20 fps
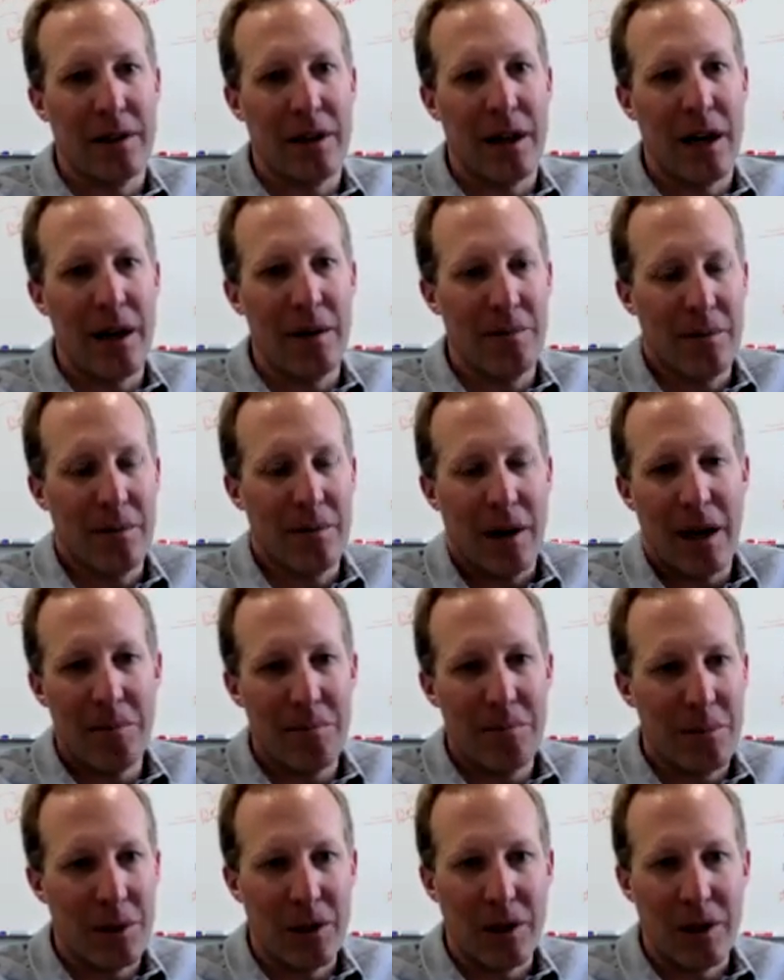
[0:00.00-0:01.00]

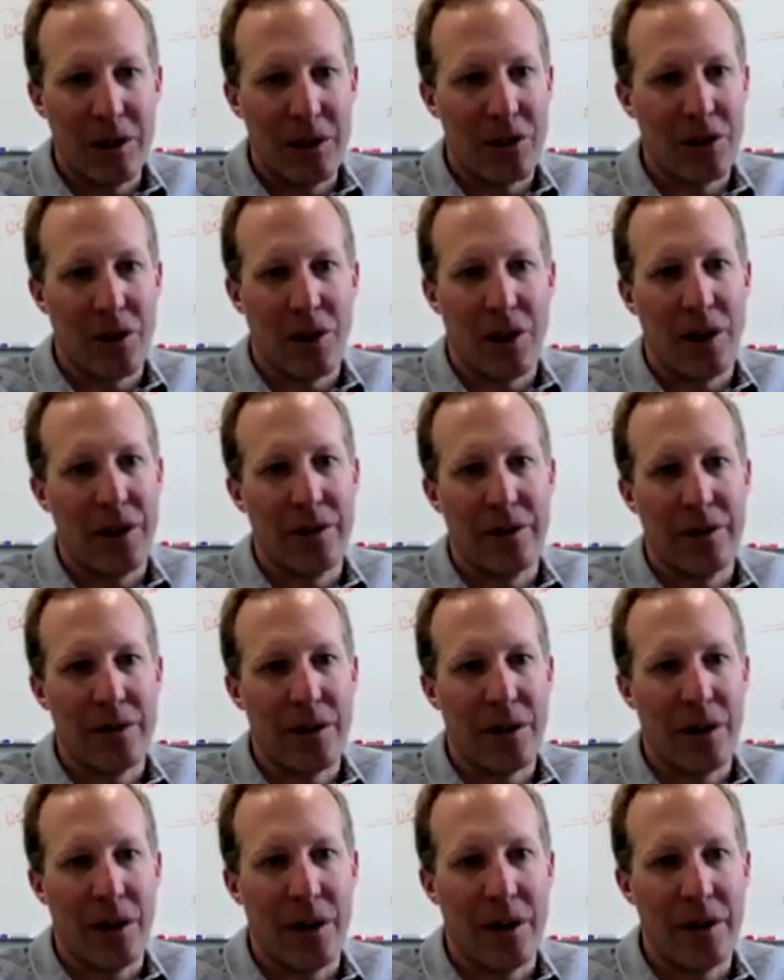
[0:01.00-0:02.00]
I'm bullish on
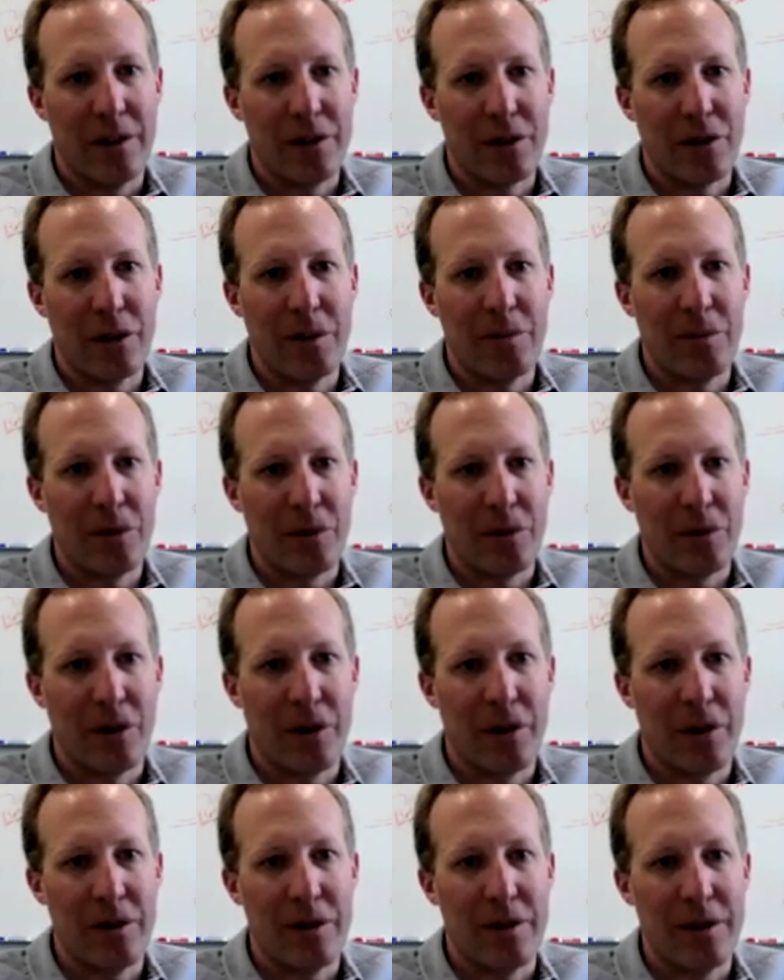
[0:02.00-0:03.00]

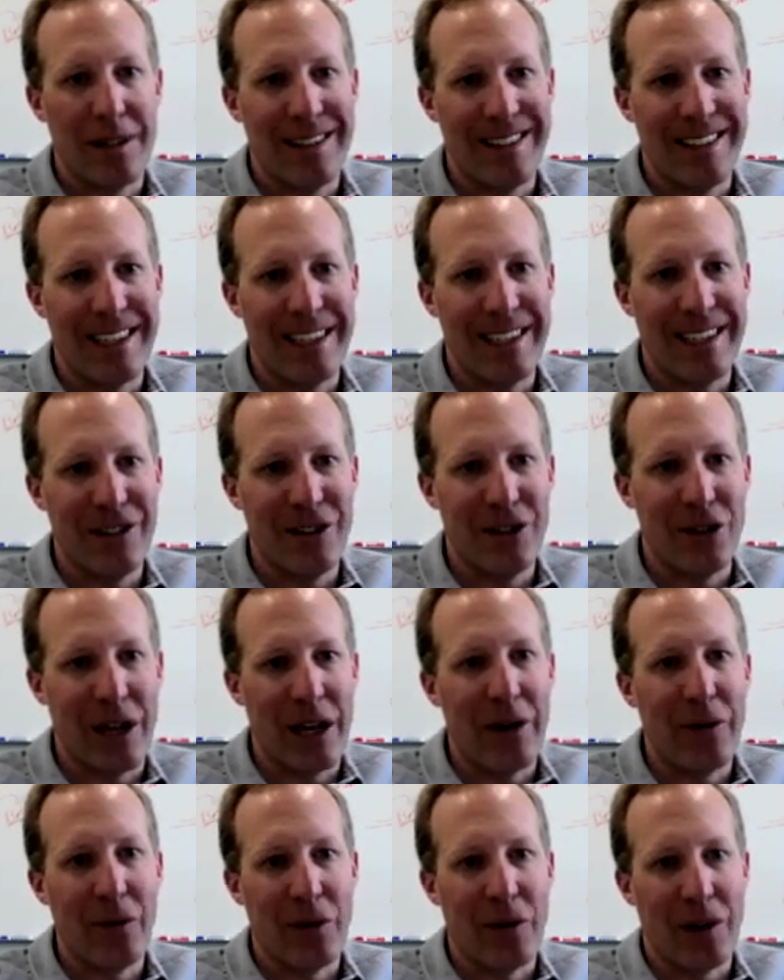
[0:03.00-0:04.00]
cryptocurrencies in
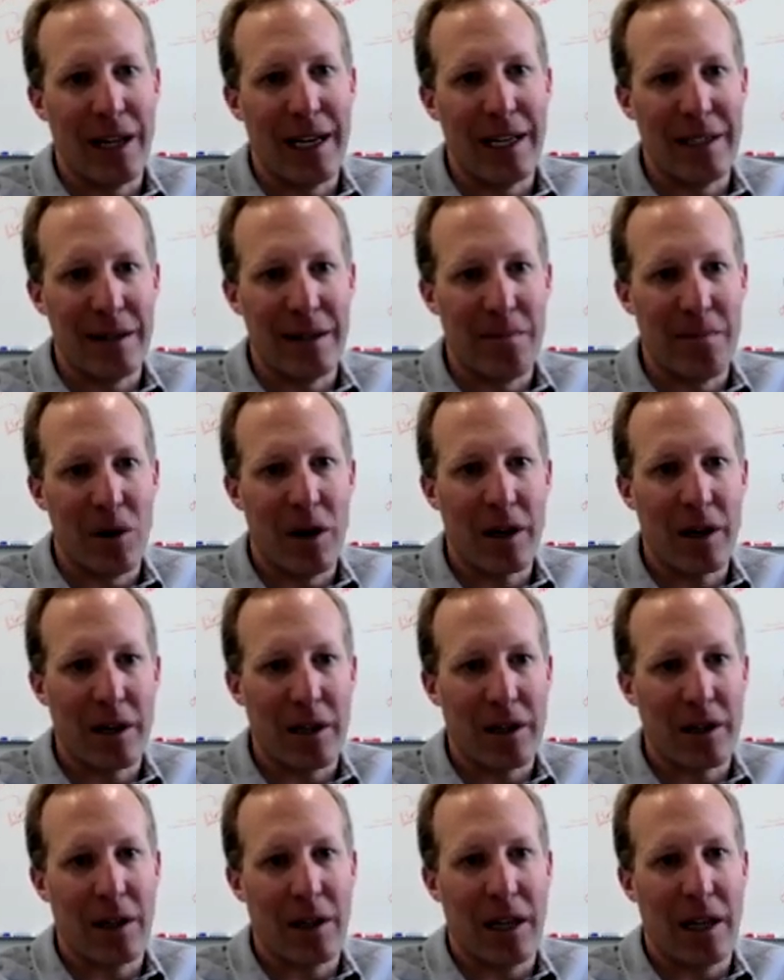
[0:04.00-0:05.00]
general as a
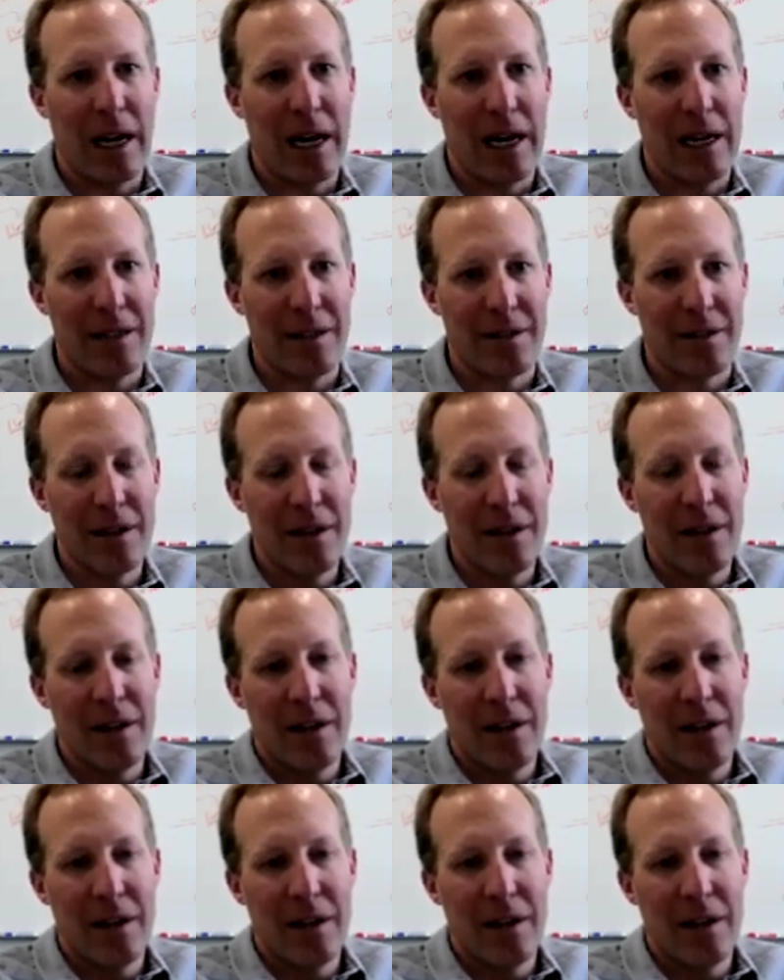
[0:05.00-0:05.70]
market class,